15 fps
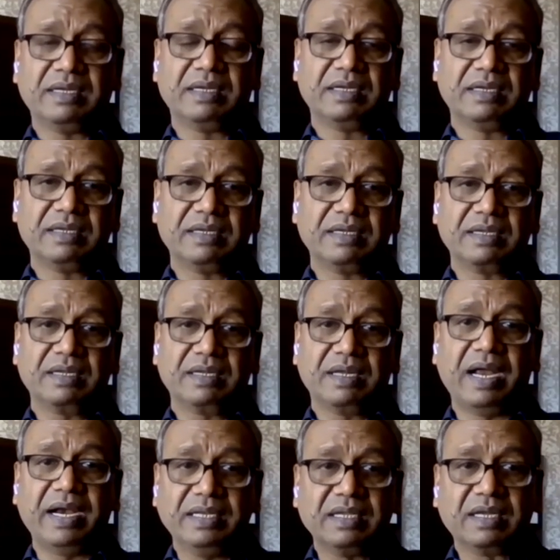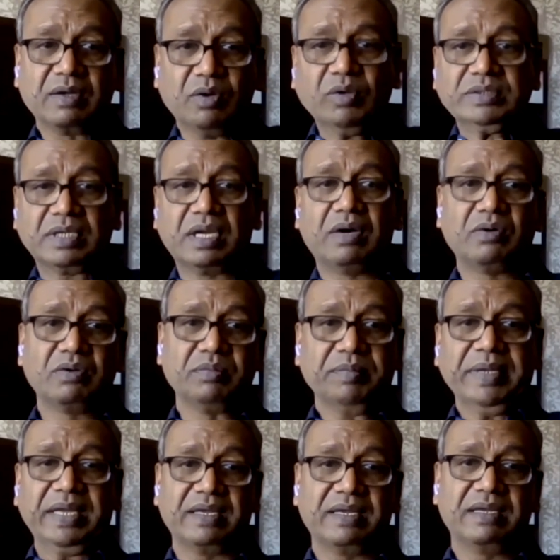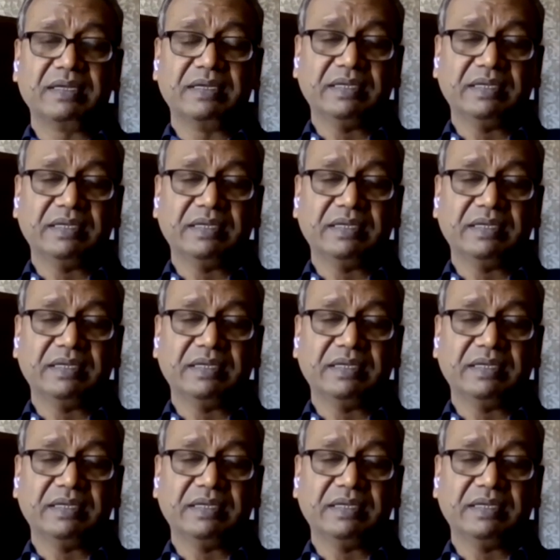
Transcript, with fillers: the guide the cooks how to make